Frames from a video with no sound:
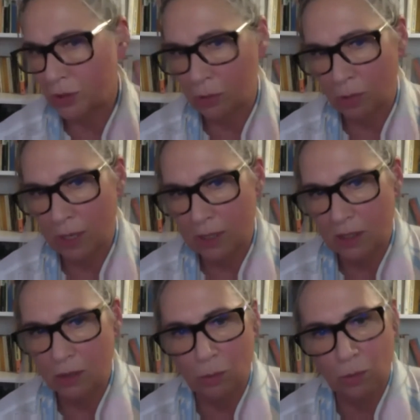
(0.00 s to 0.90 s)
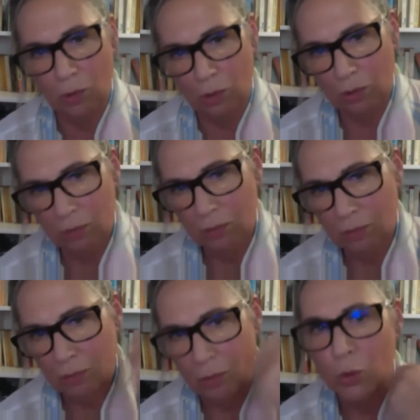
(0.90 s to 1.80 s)
writing your book
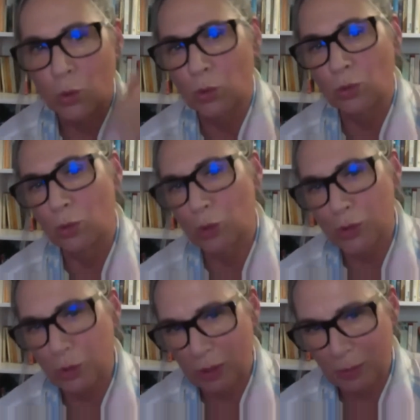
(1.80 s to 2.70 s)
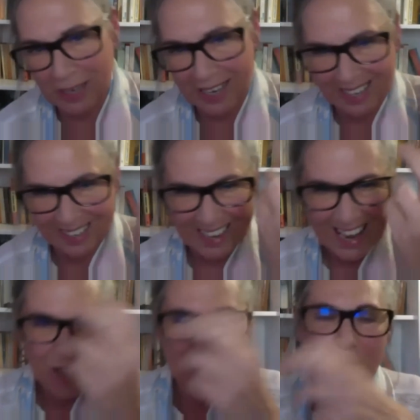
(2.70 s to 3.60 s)
or your screenplay
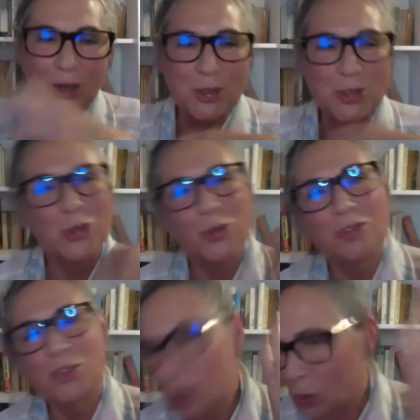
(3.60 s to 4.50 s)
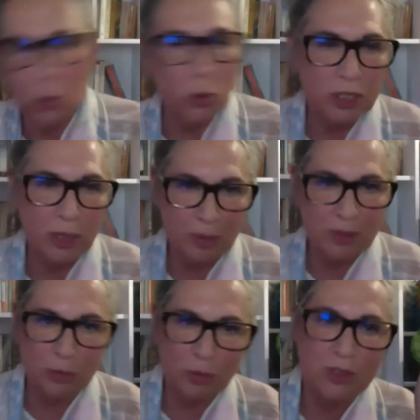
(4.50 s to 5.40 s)
because you're so caught up in
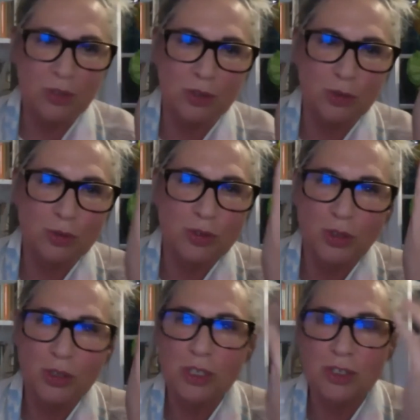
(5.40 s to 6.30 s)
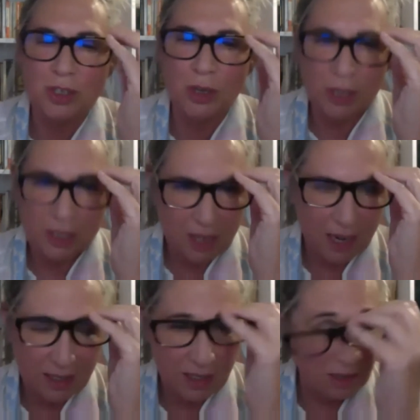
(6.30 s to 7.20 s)
the research. Research is so
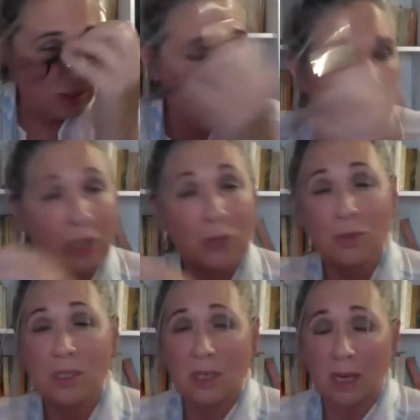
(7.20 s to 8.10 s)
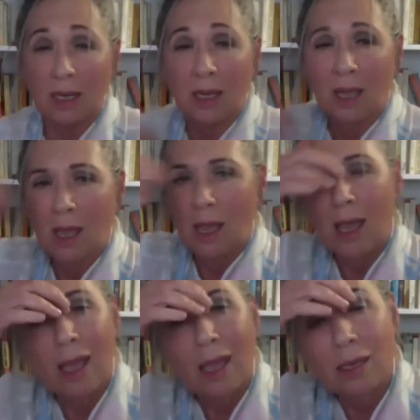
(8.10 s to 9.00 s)
exciting. It's so interesting.
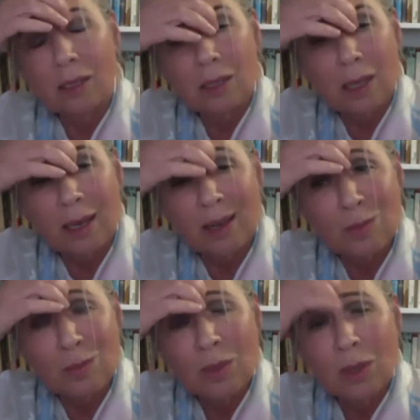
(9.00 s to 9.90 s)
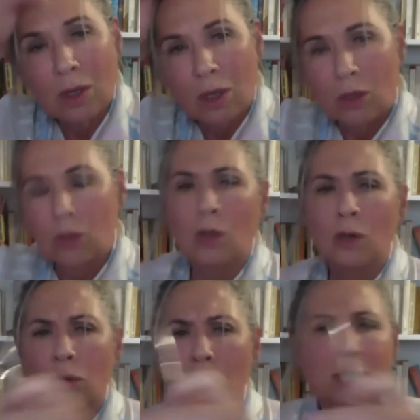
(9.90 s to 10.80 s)
And, you
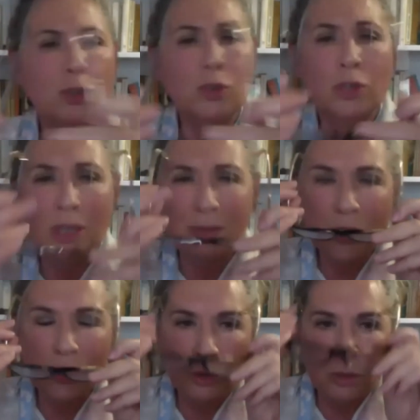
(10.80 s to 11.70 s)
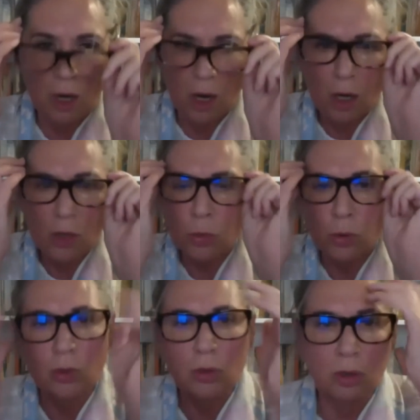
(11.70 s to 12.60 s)
know, you don't have to do the hard
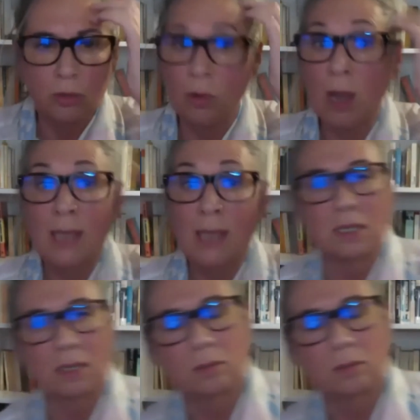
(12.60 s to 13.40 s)
work of writing